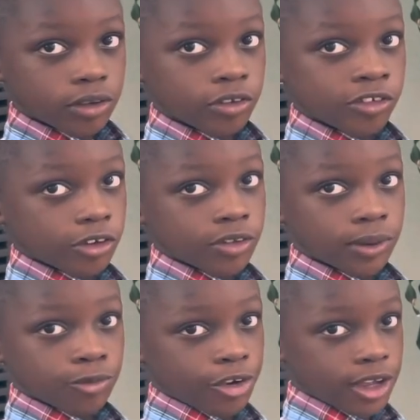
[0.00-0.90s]
0
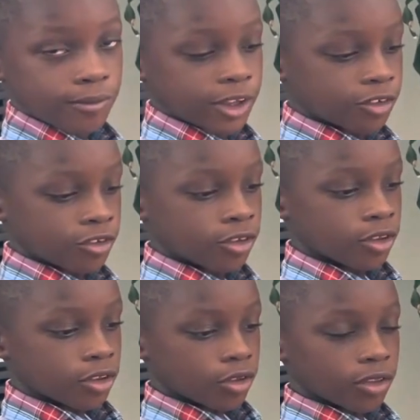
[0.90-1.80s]
times, right? Because
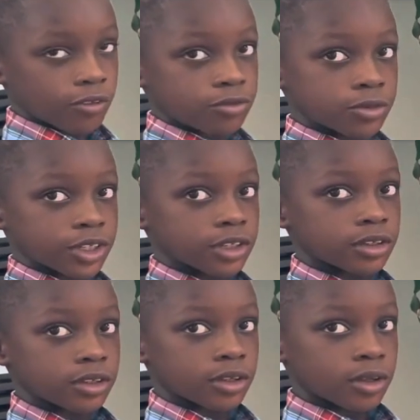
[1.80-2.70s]
you only have 3,
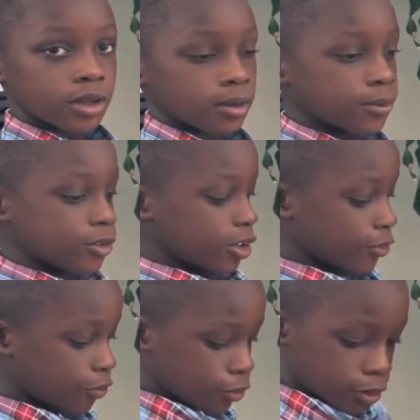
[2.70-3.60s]
but you have
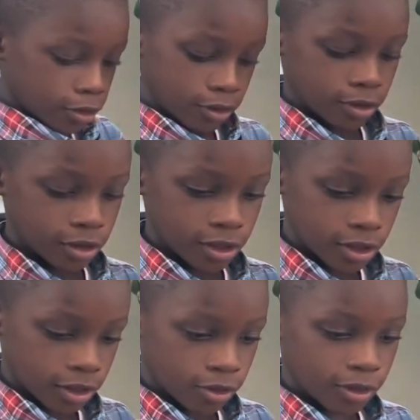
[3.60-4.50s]
4.
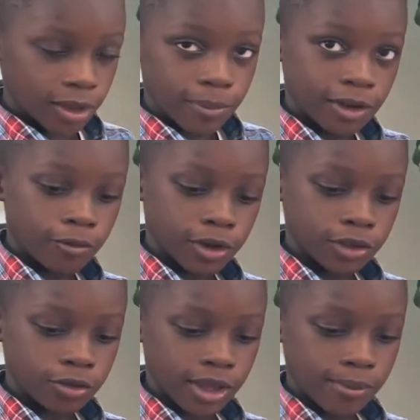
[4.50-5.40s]
You can't
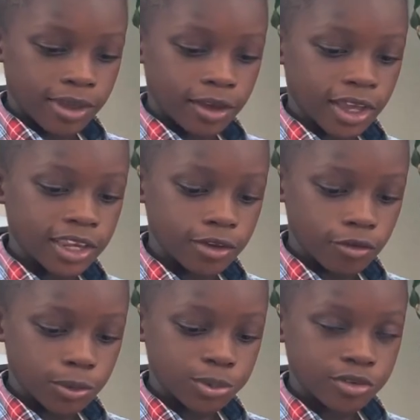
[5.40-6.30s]
make any
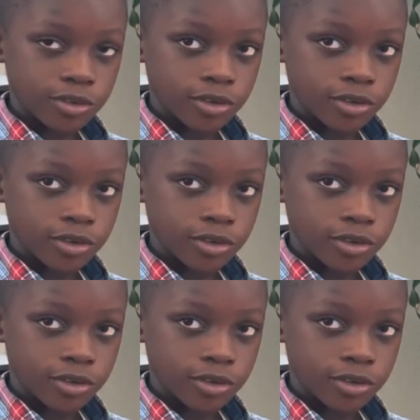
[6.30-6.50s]
groups.